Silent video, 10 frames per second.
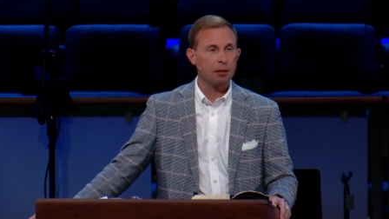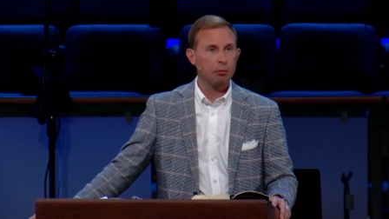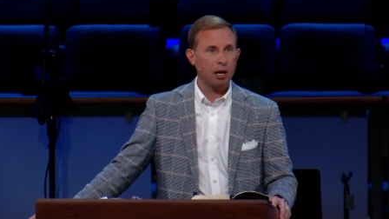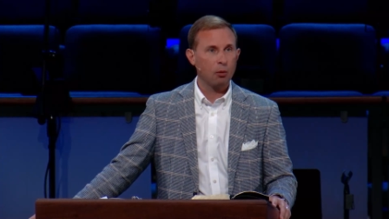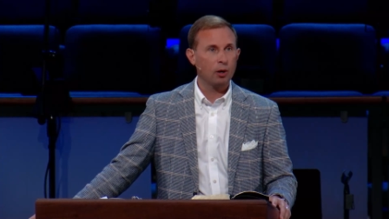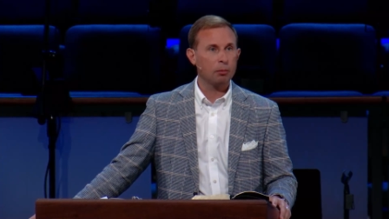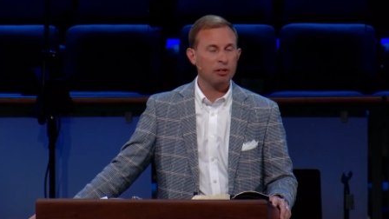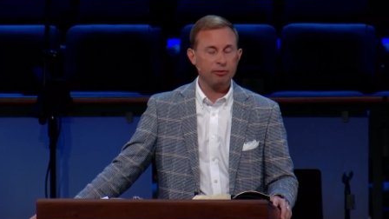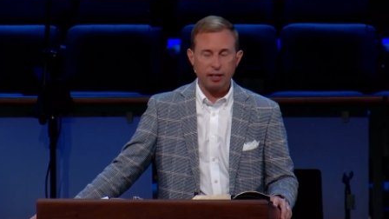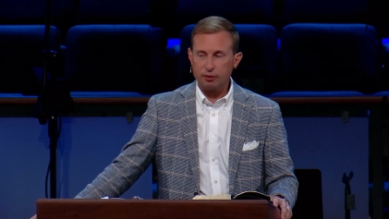but I want to be
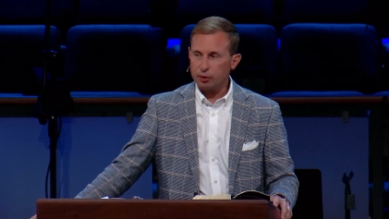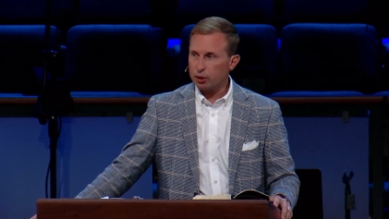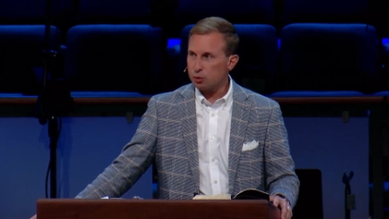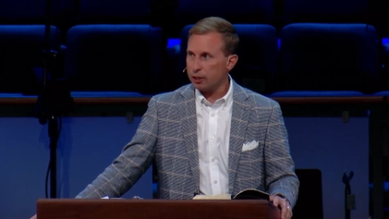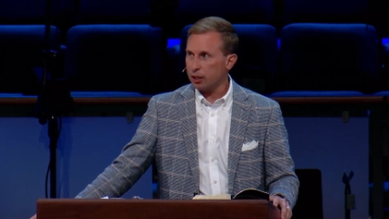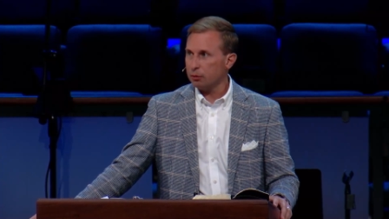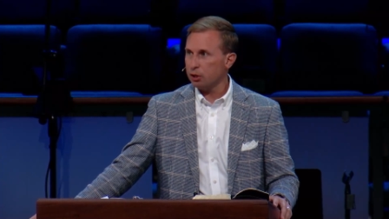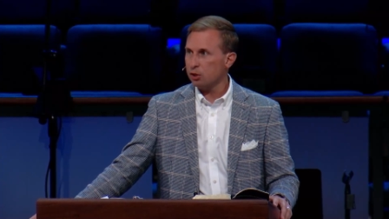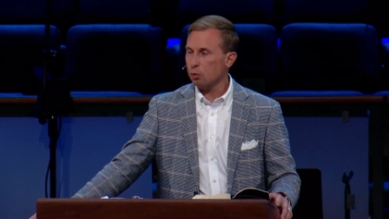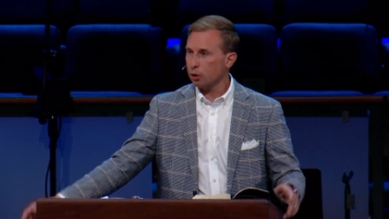faithful as we come to
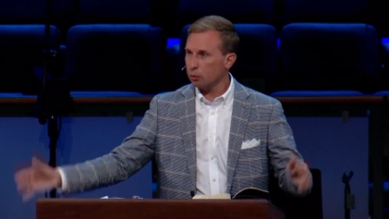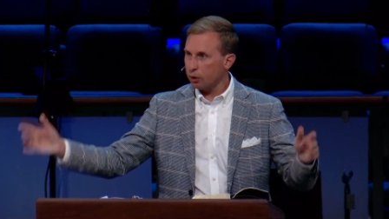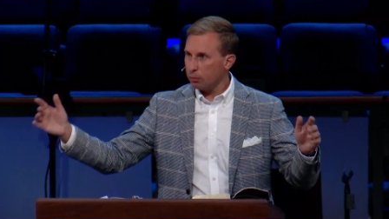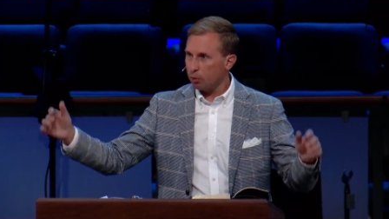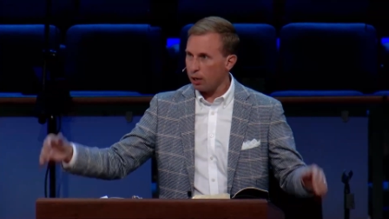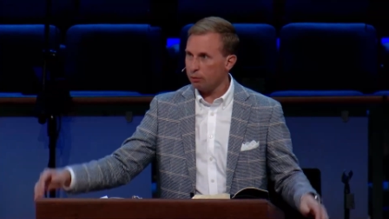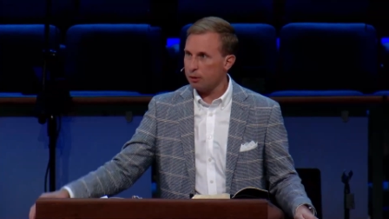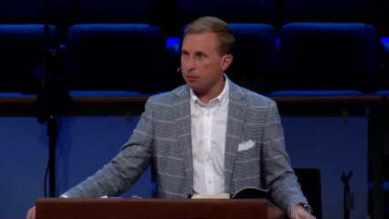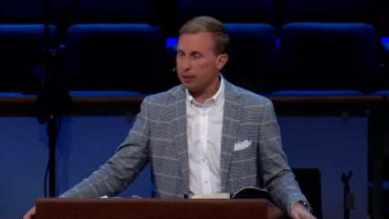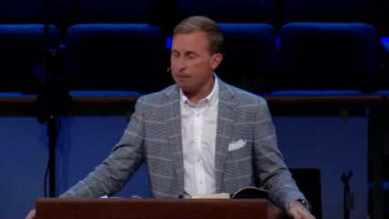his word. Will you pray with
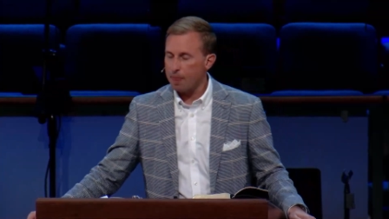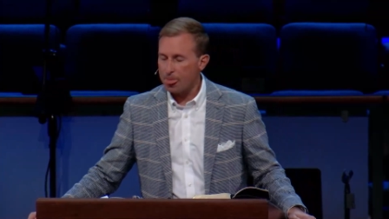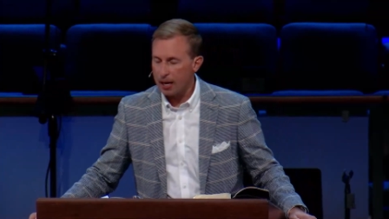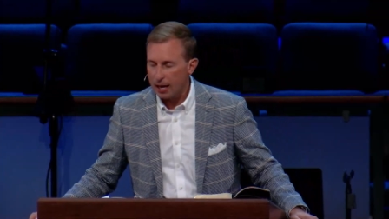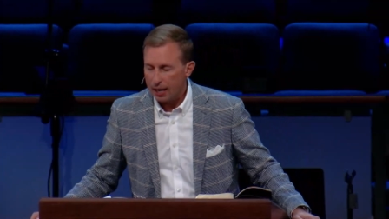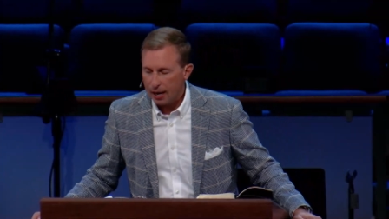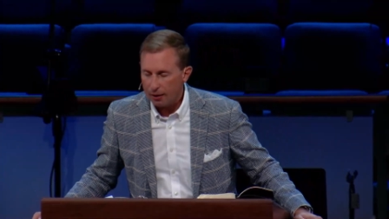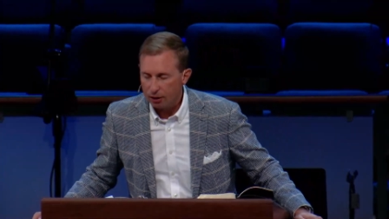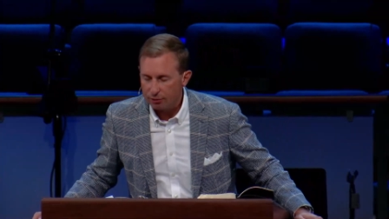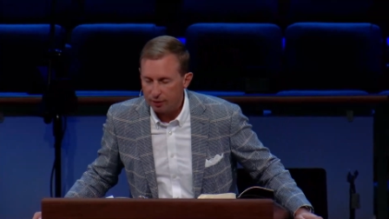me?
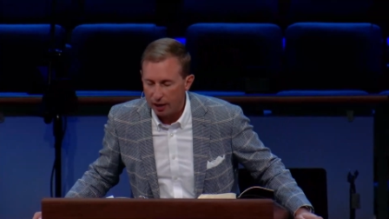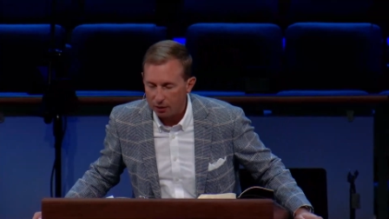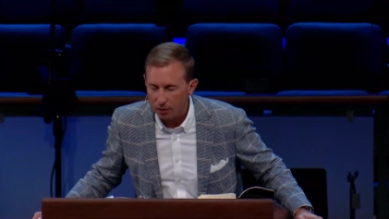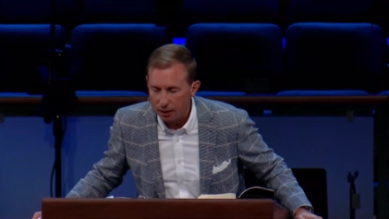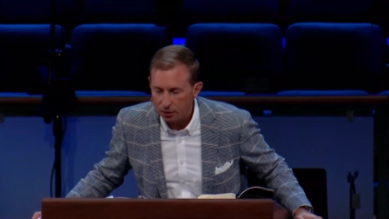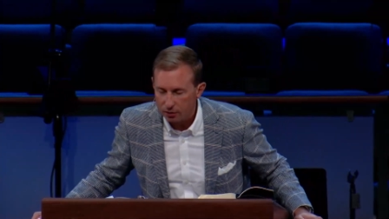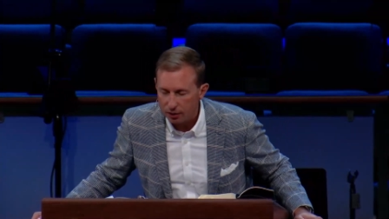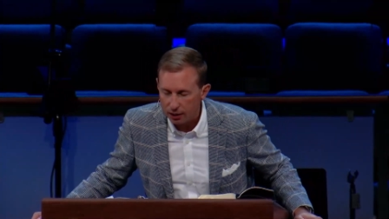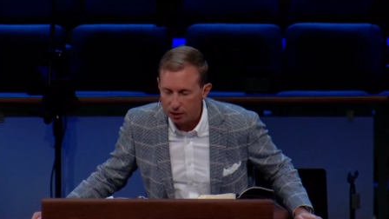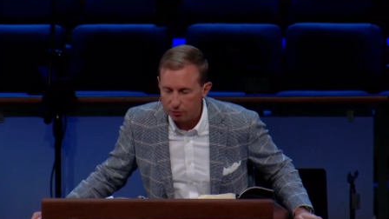Heavenly Father, I do
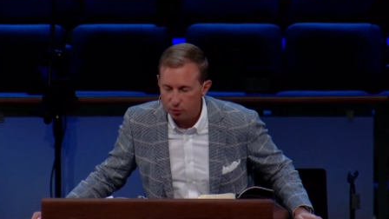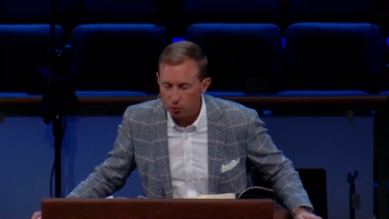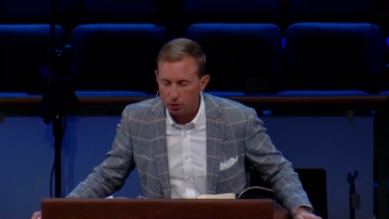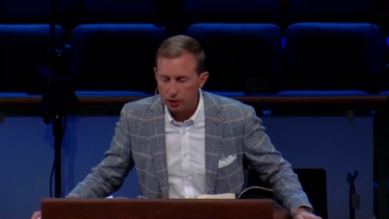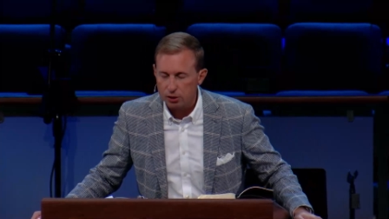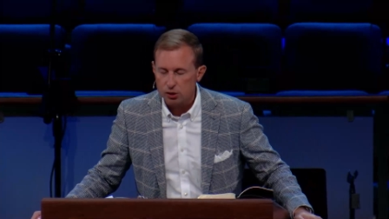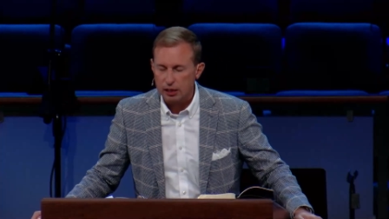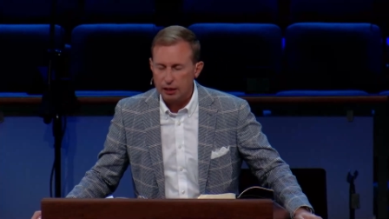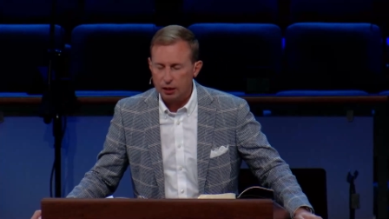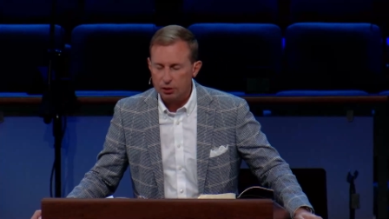thank you for this
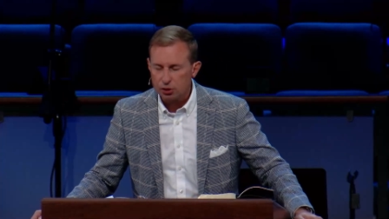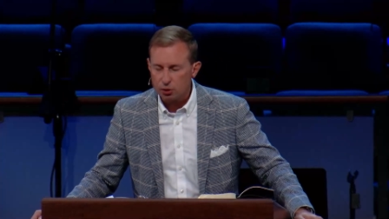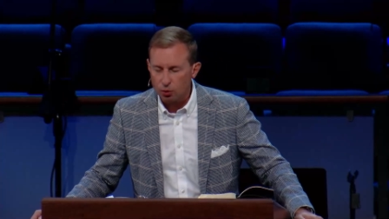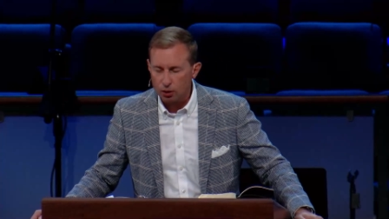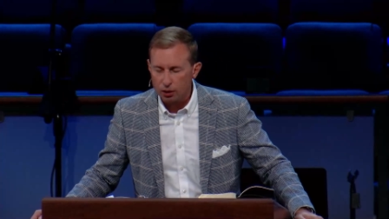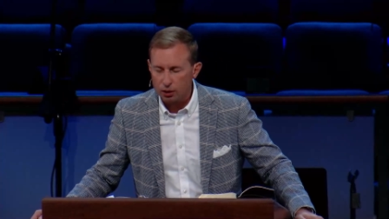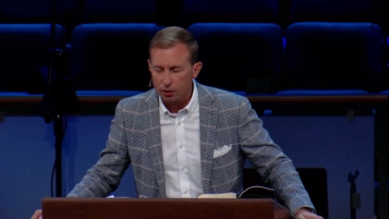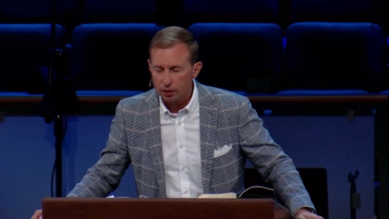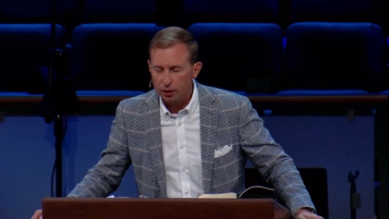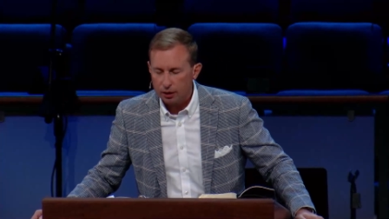historic
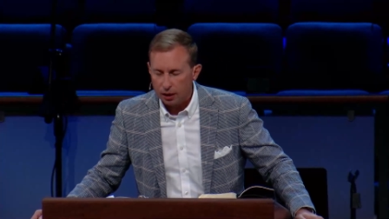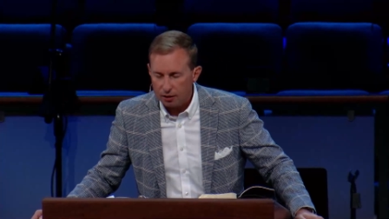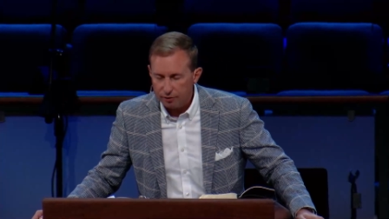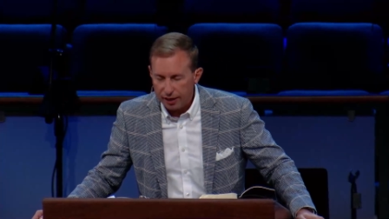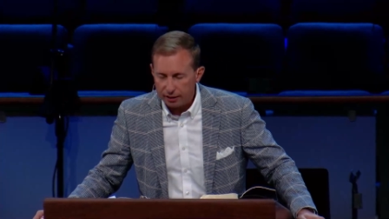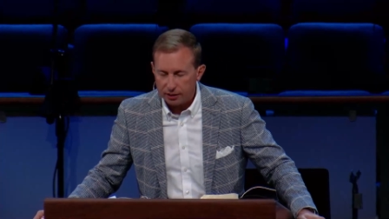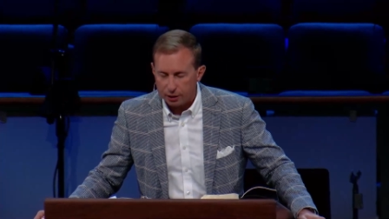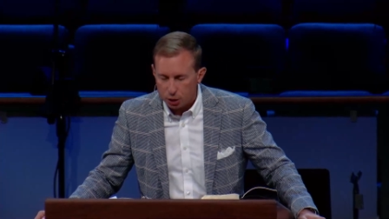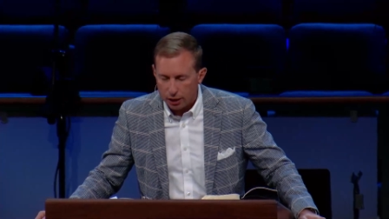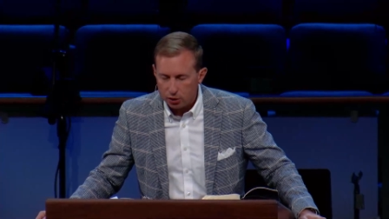event that
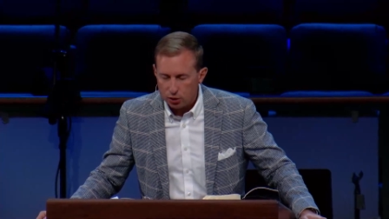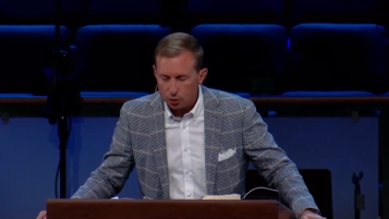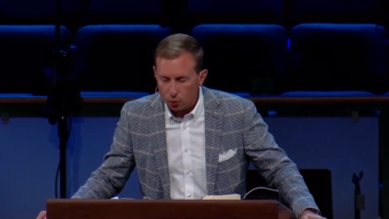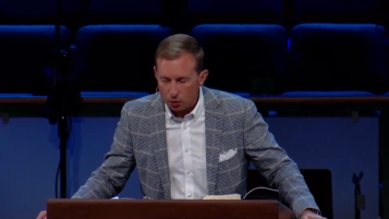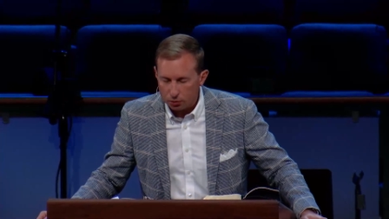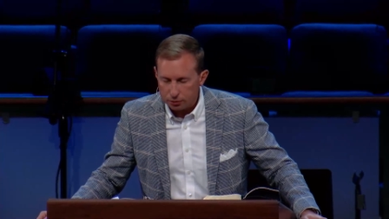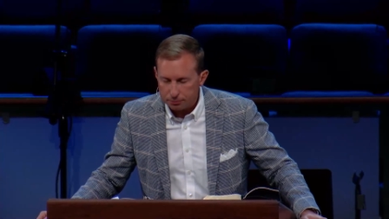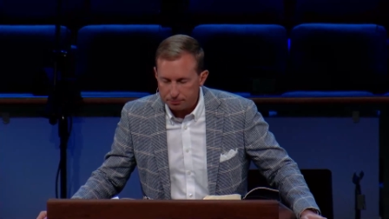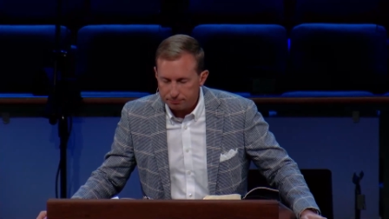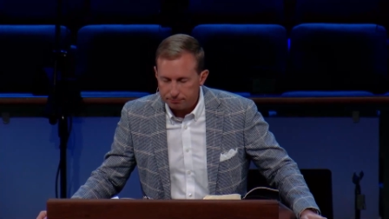changed the world.
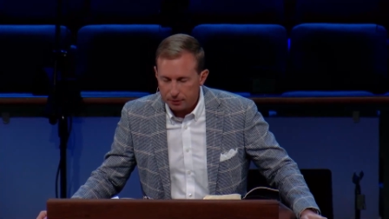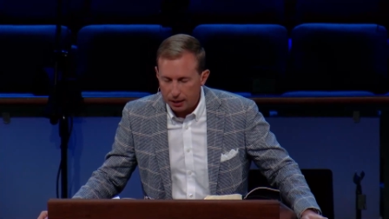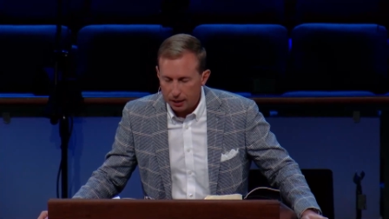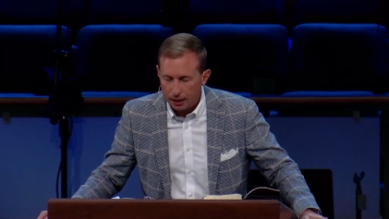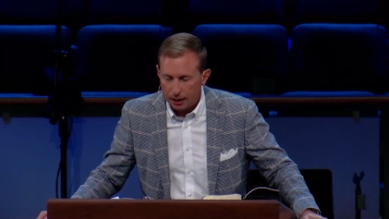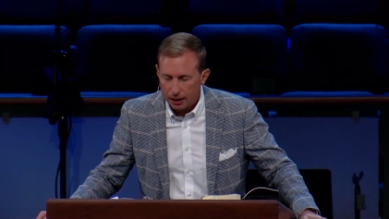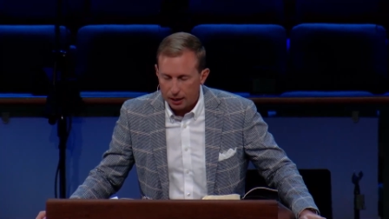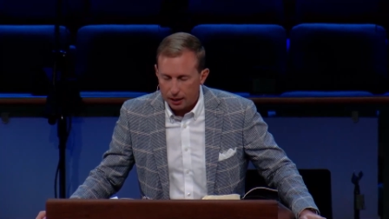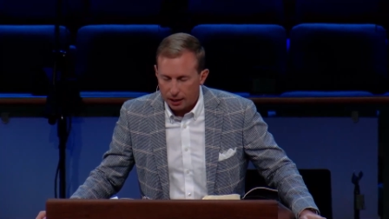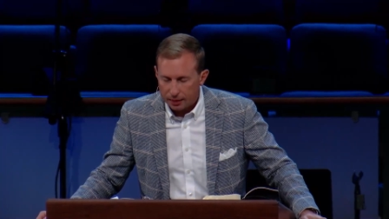
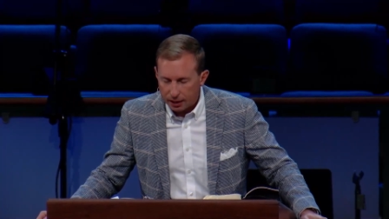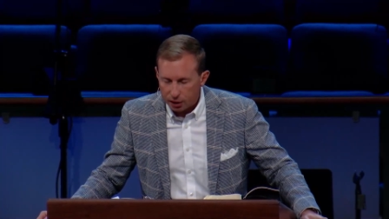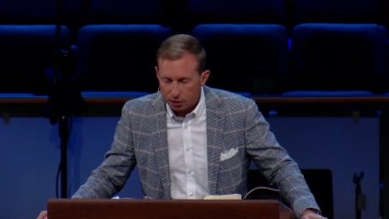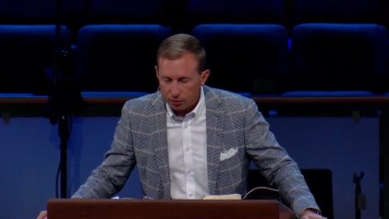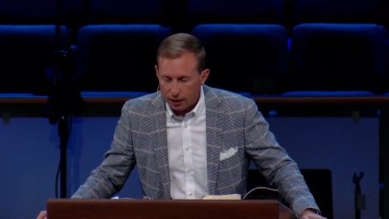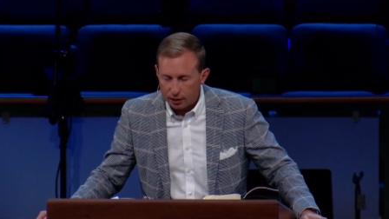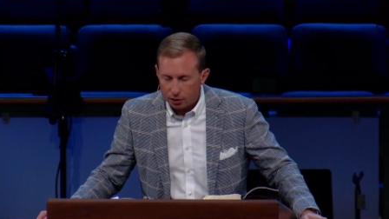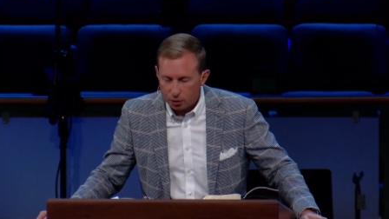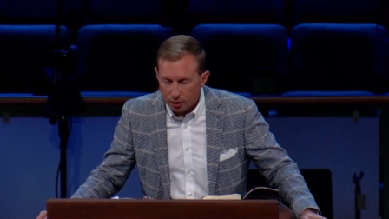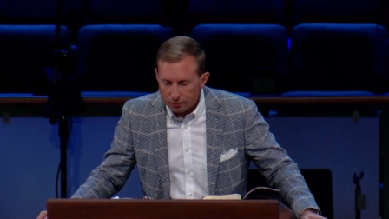And I thank you that
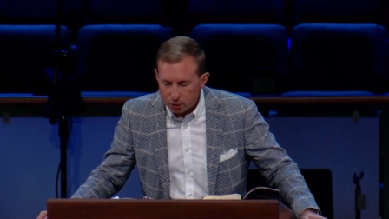you have